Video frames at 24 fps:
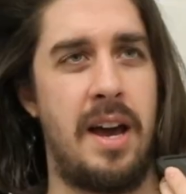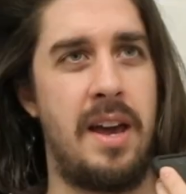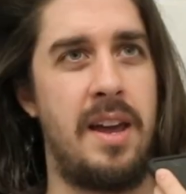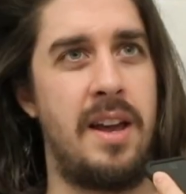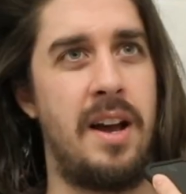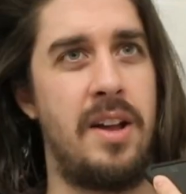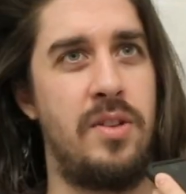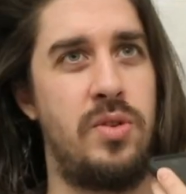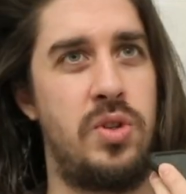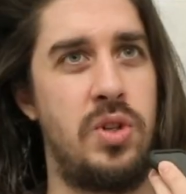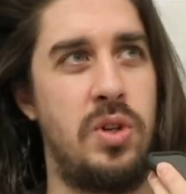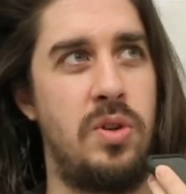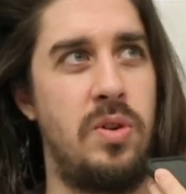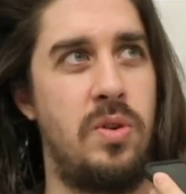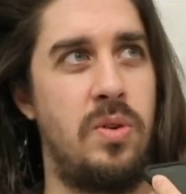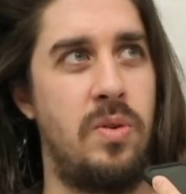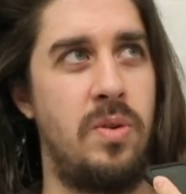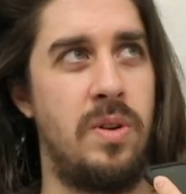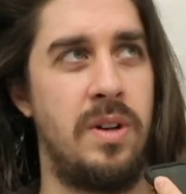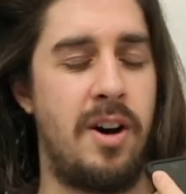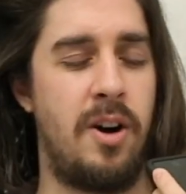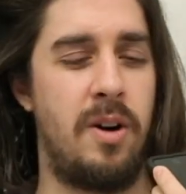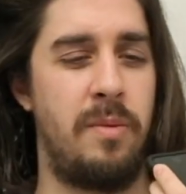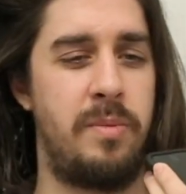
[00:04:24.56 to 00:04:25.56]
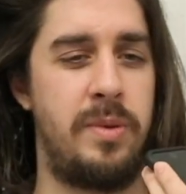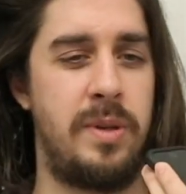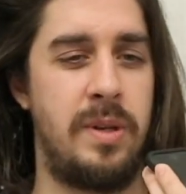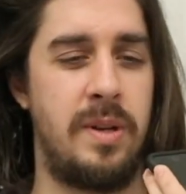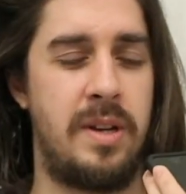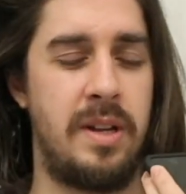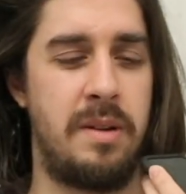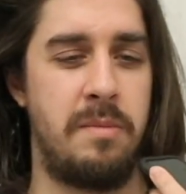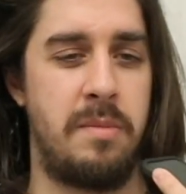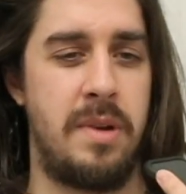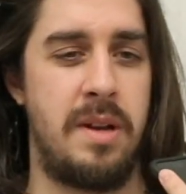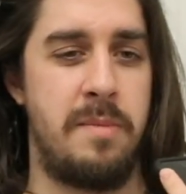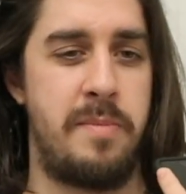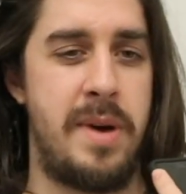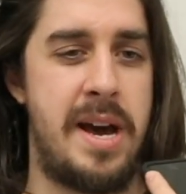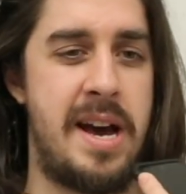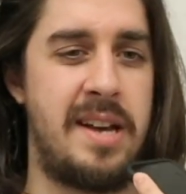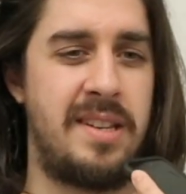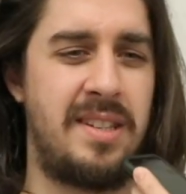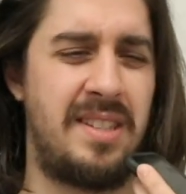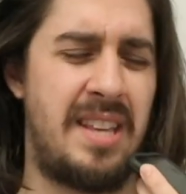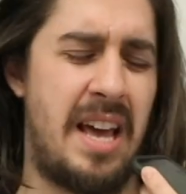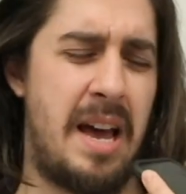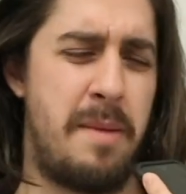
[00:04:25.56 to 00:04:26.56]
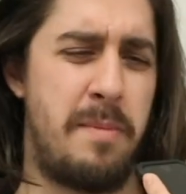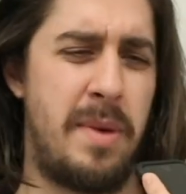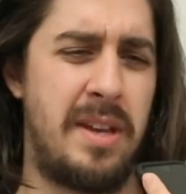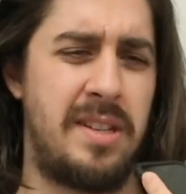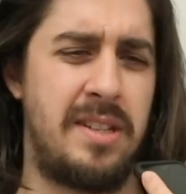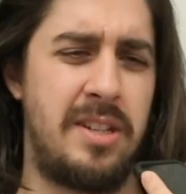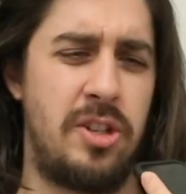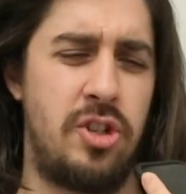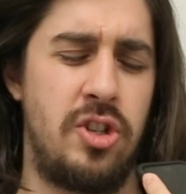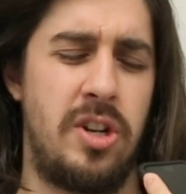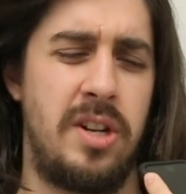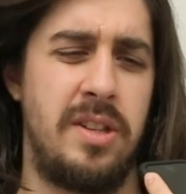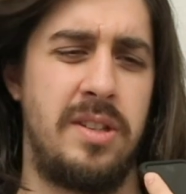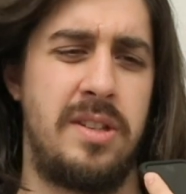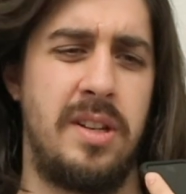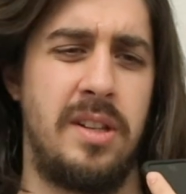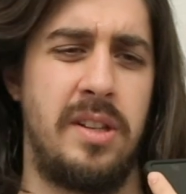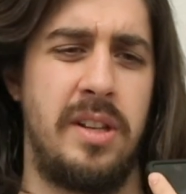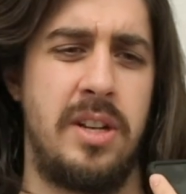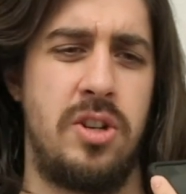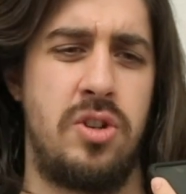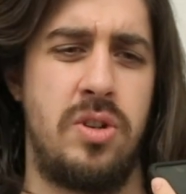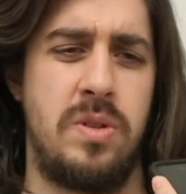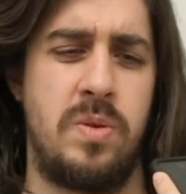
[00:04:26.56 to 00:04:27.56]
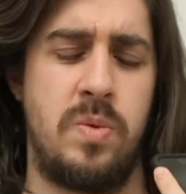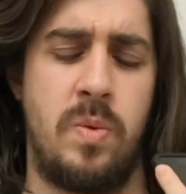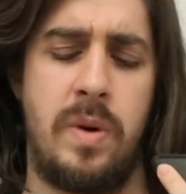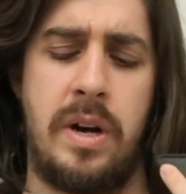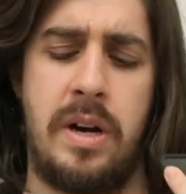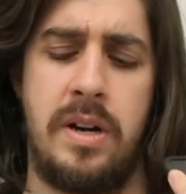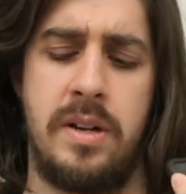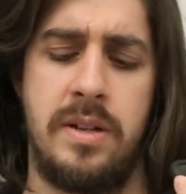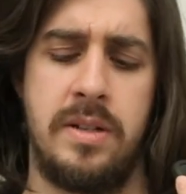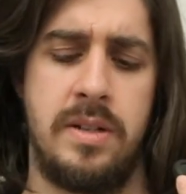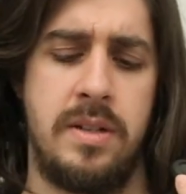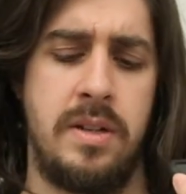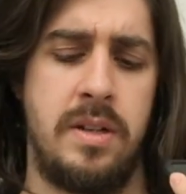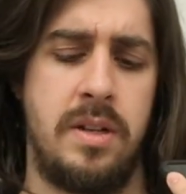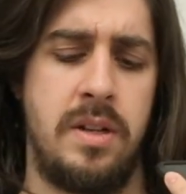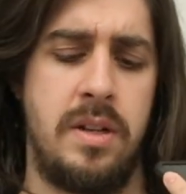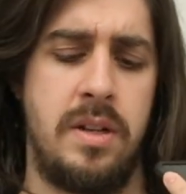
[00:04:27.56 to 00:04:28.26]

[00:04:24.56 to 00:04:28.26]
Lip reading: I do hope you can pass that message on to Lish as well.